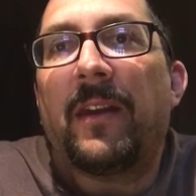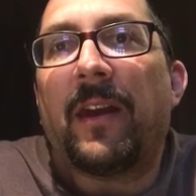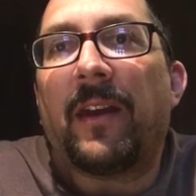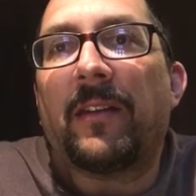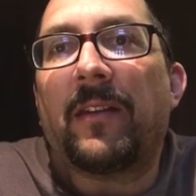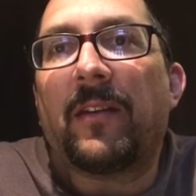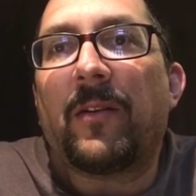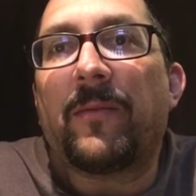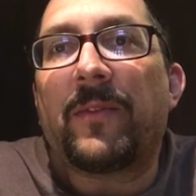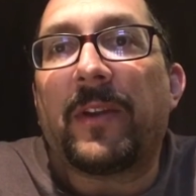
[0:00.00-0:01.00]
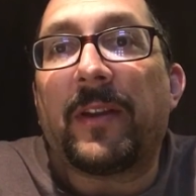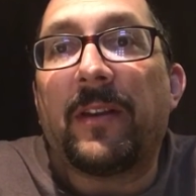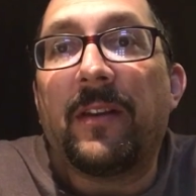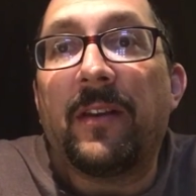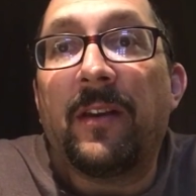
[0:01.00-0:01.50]
and hopefully
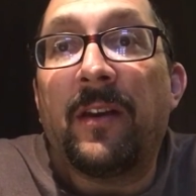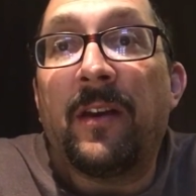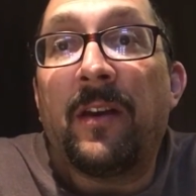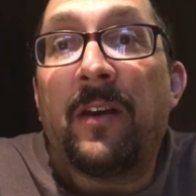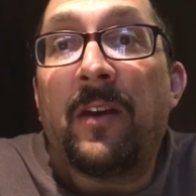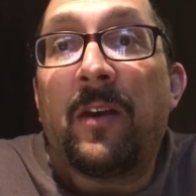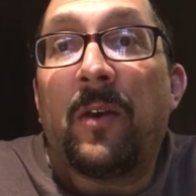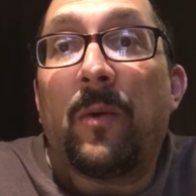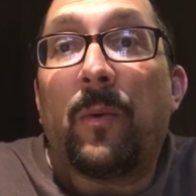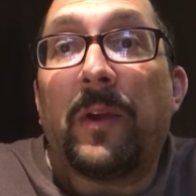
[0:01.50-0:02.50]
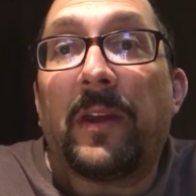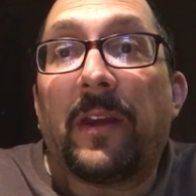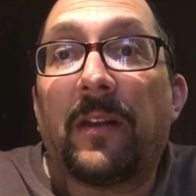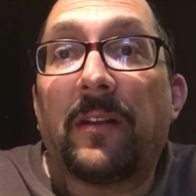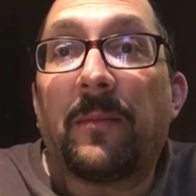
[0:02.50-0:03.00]
we can
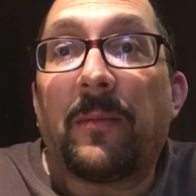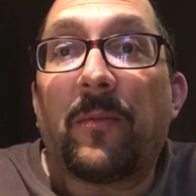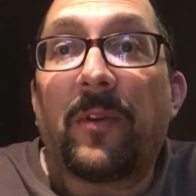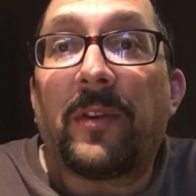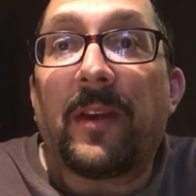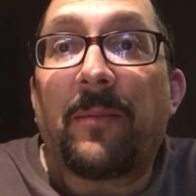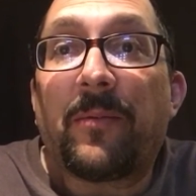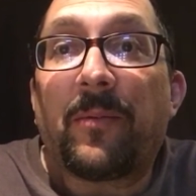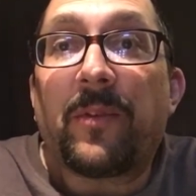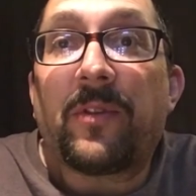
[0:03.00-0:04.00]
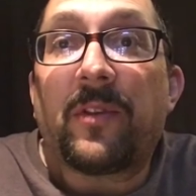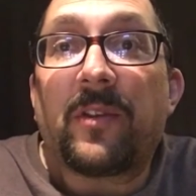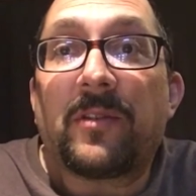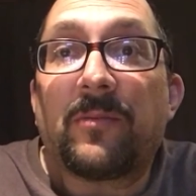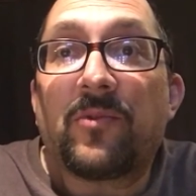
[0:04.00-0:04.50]
get a little bit more in depth with
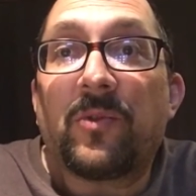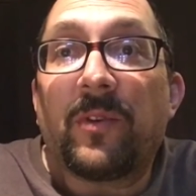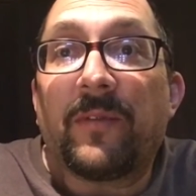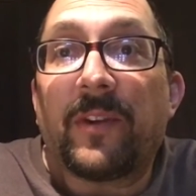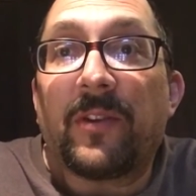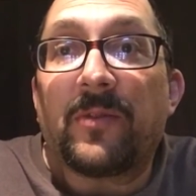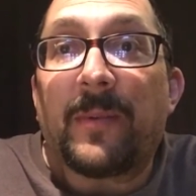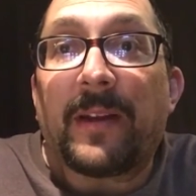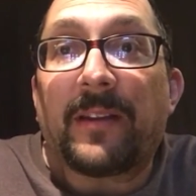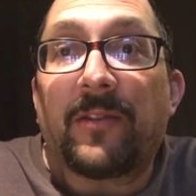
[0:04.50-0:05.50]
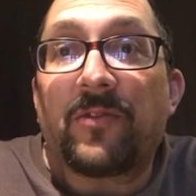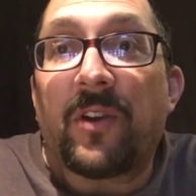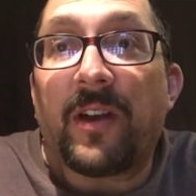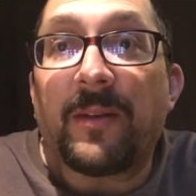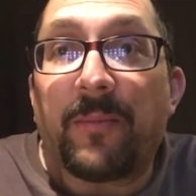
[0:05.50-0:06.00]
some shooting videos back there.
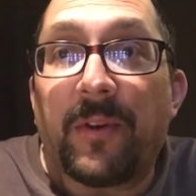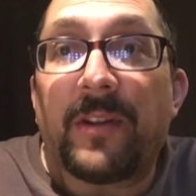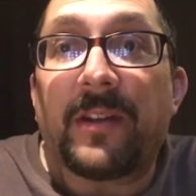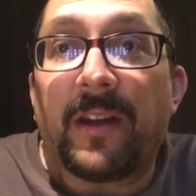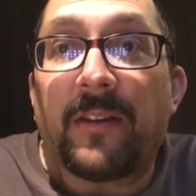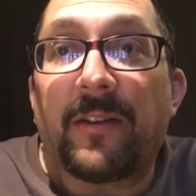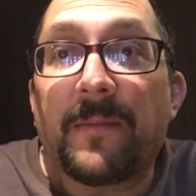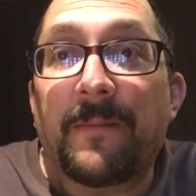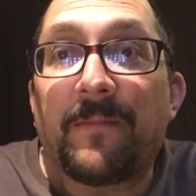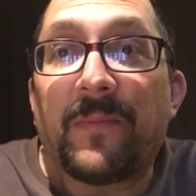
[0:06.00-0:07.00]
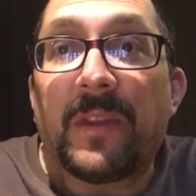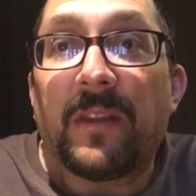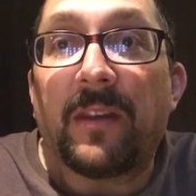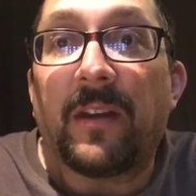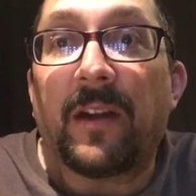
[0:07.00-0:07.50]
Trying to put it together.
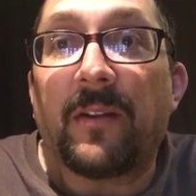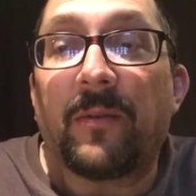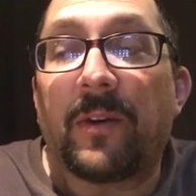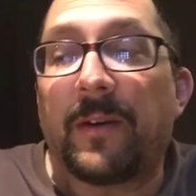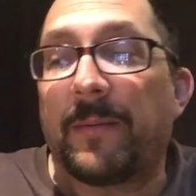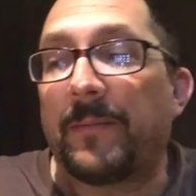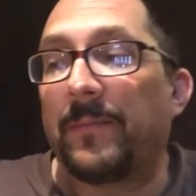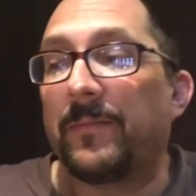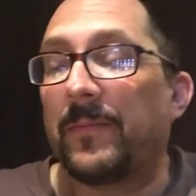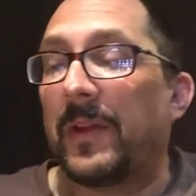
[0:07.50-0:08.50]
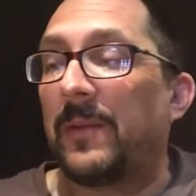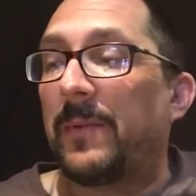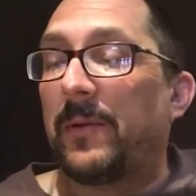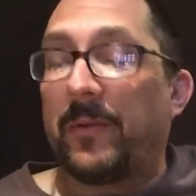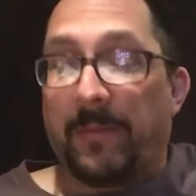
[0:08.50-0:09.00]
You gotta
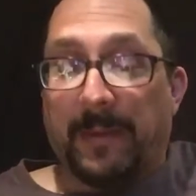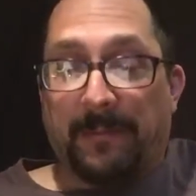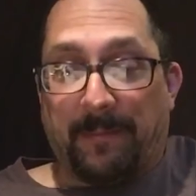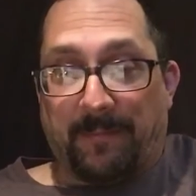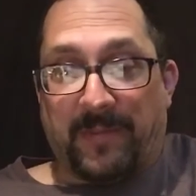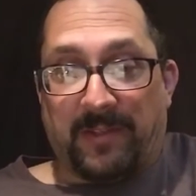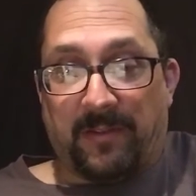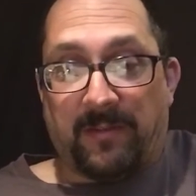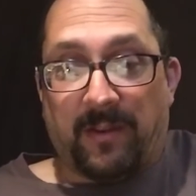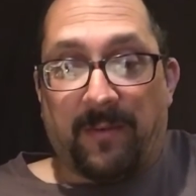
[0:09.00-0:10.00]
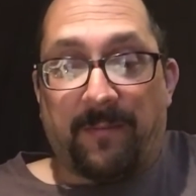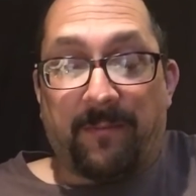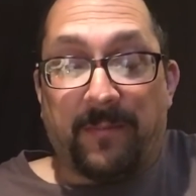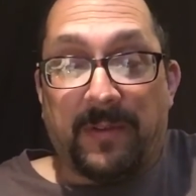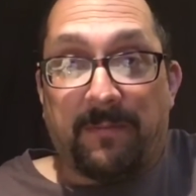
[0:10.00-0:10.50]
bear with me.
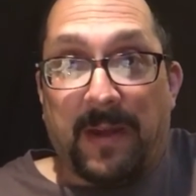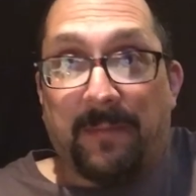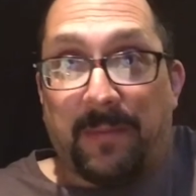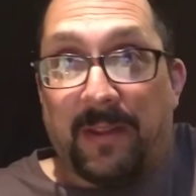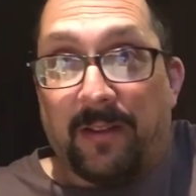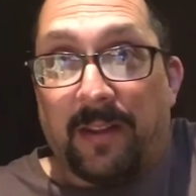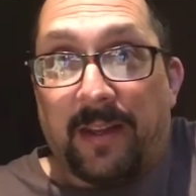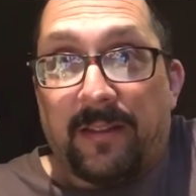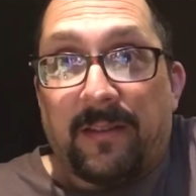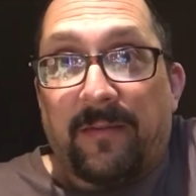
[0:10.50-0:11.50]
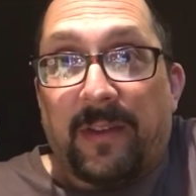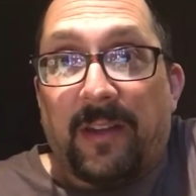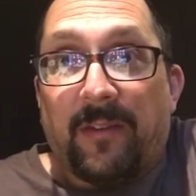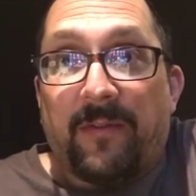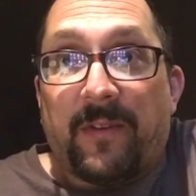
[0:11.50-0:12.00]
This might be the last
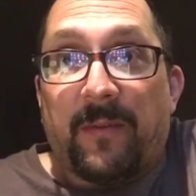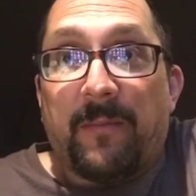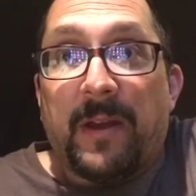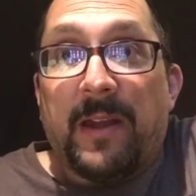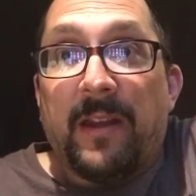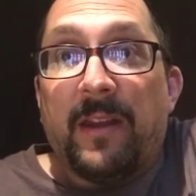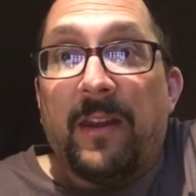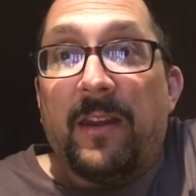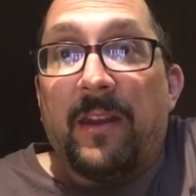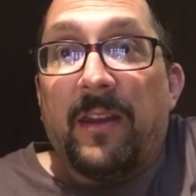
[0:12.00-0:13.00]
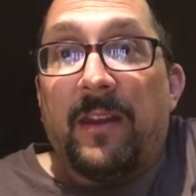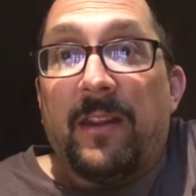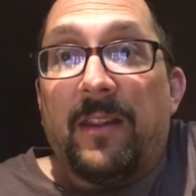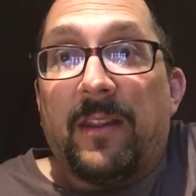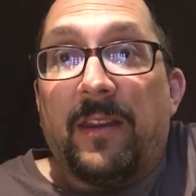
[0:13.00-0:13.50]
video from
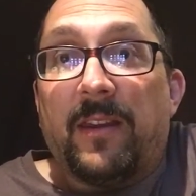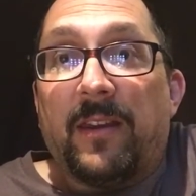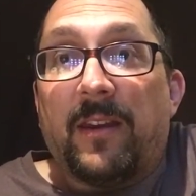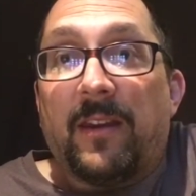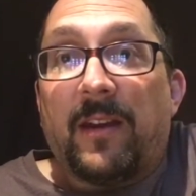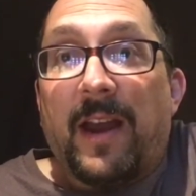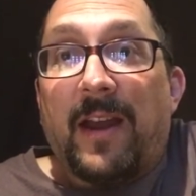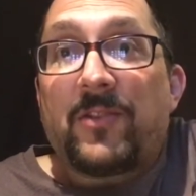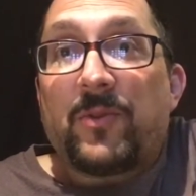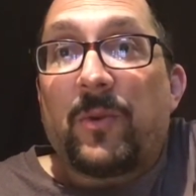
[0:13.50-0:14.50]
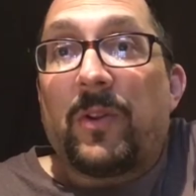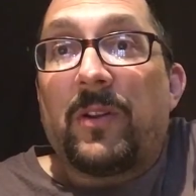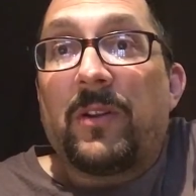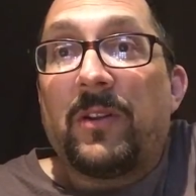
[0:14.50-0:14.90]
the actual